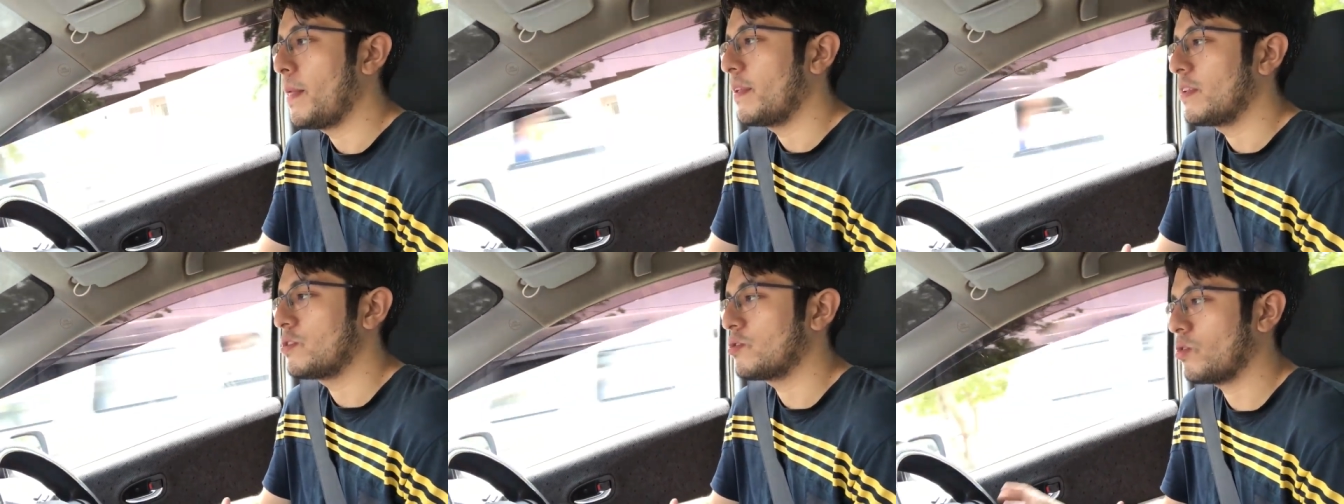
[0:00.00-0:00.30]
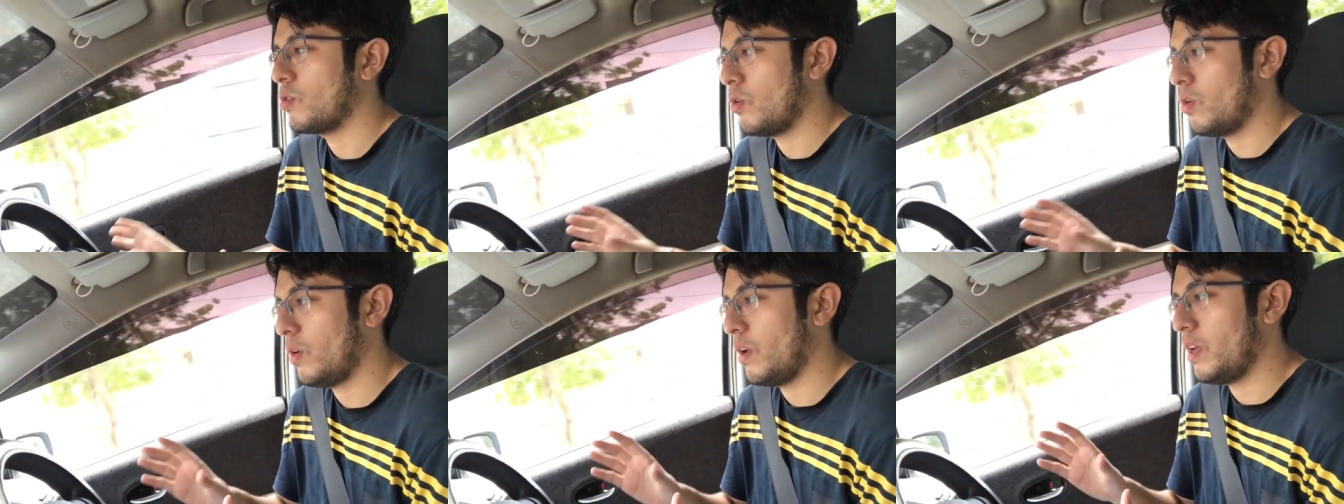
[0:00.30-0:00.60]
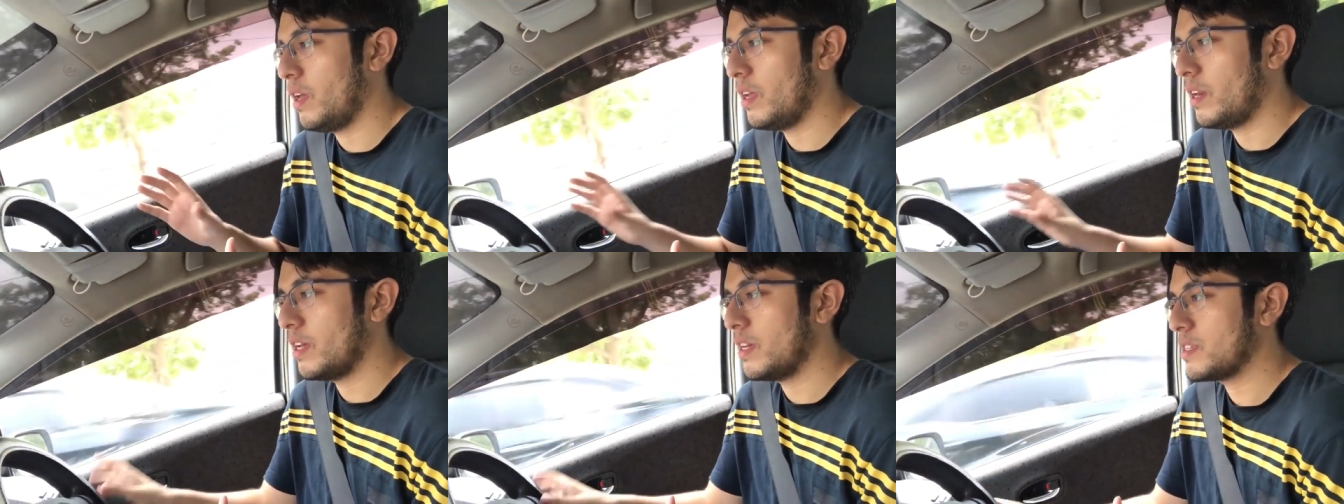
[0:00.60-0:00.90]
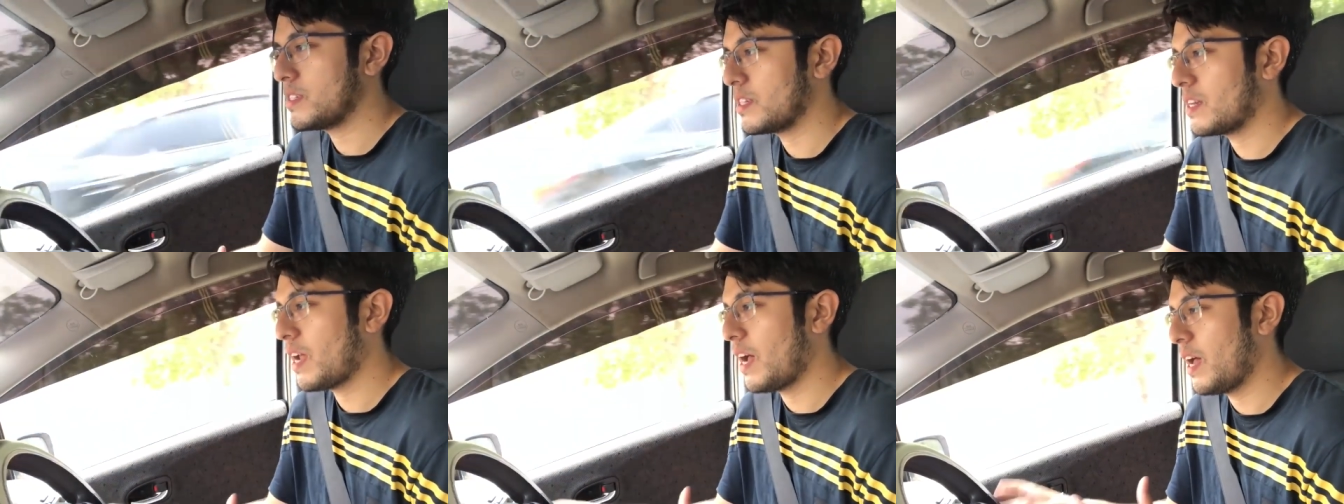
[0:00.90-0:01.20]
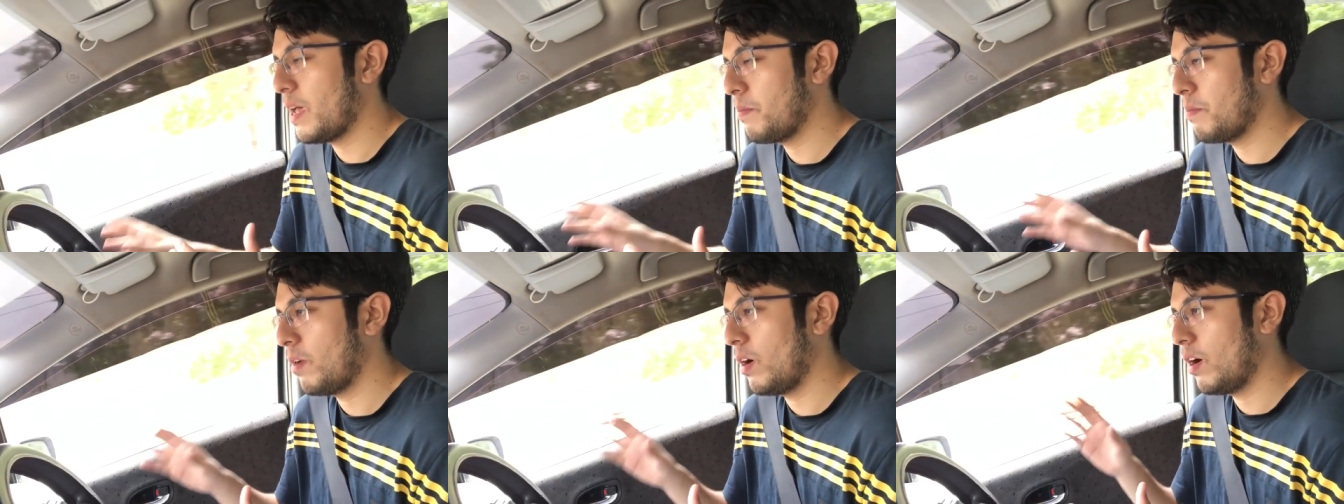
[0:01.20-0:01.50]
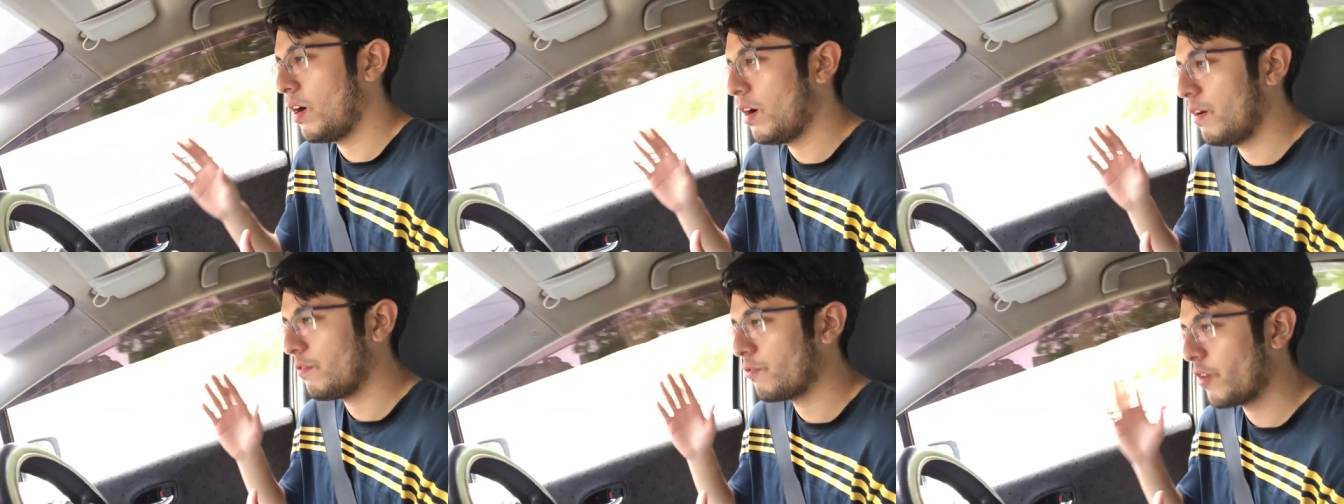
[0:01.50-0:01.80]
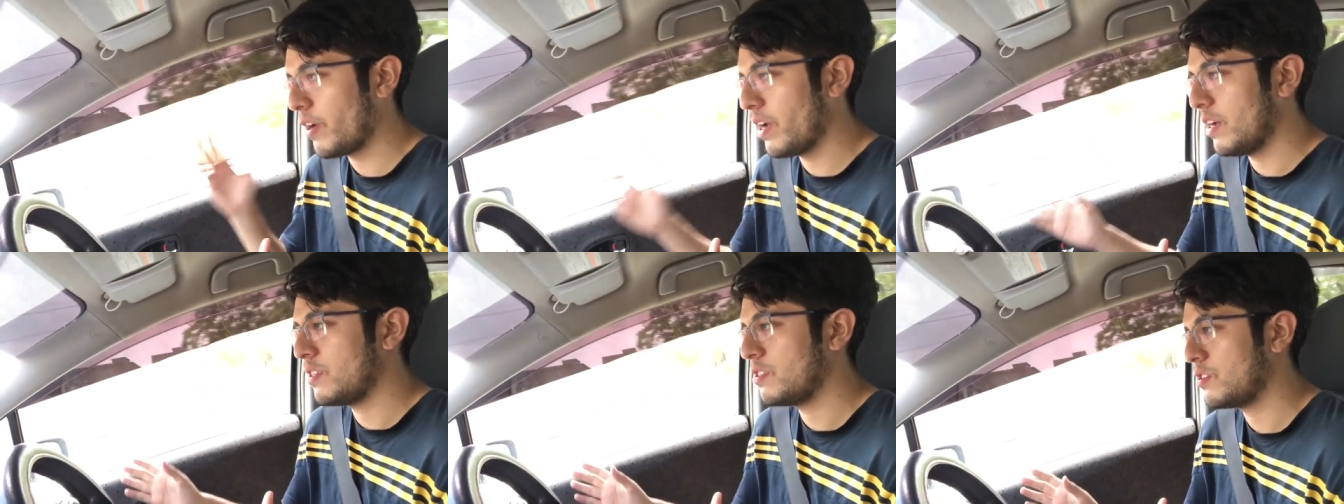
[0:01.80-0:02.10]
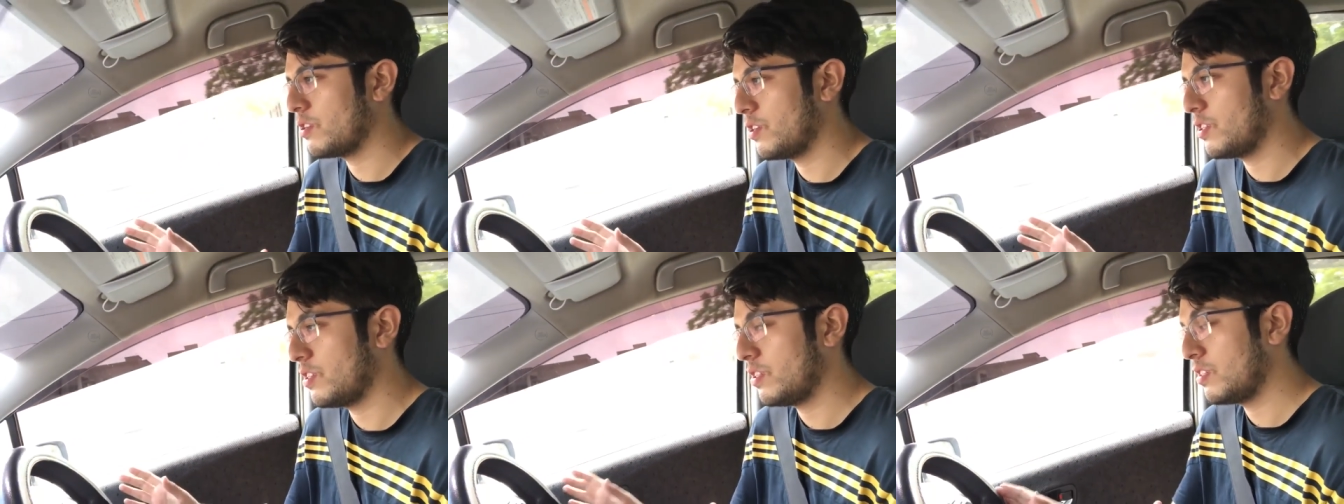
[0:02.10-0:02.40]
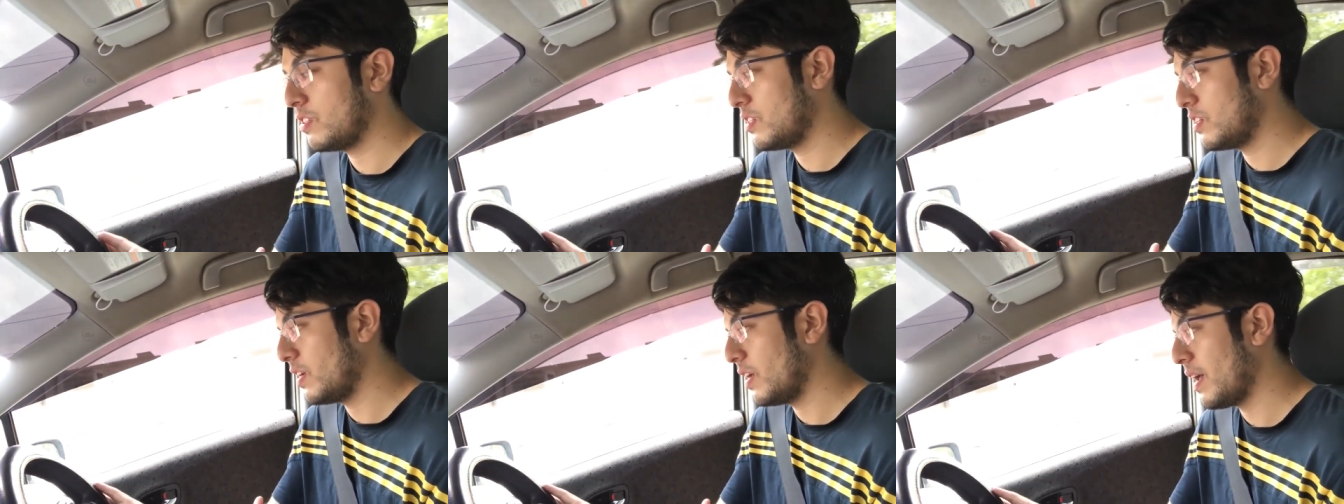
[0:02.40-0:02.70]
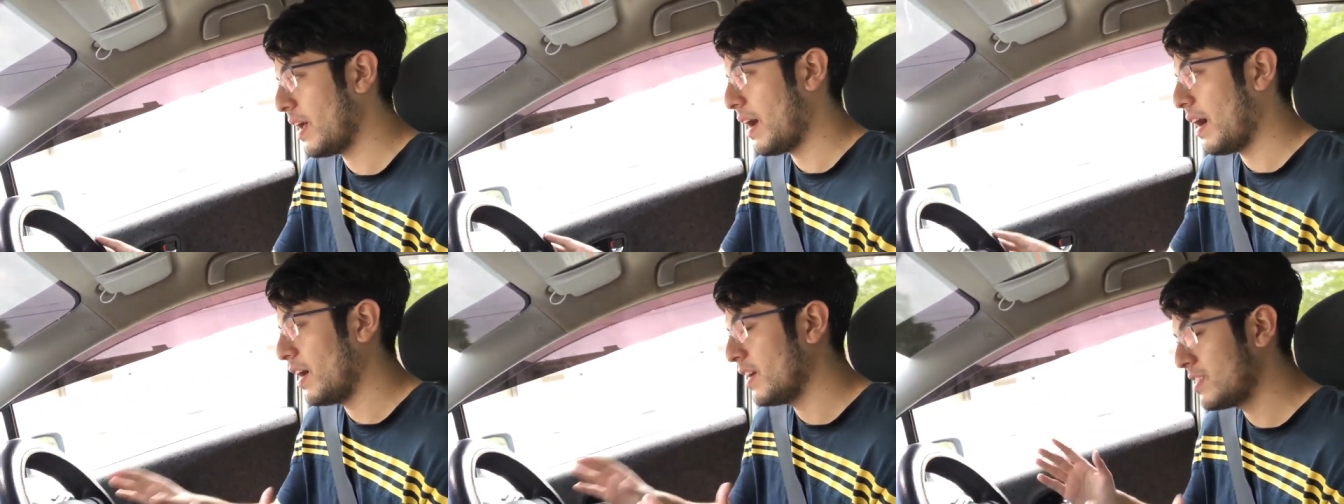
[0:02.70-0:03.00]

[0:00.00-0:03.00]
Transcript: so it is a time of great uncertainty,